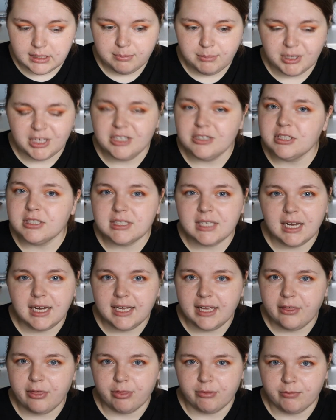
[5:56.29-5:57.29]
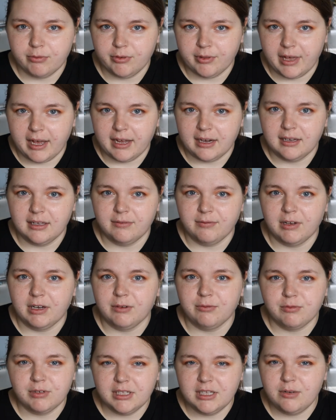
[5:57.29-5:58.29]
But you just gotta get through that. If I
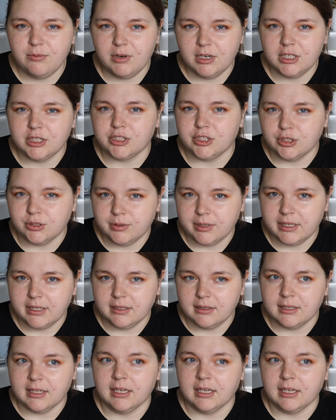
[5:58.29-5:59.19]
really want to do it,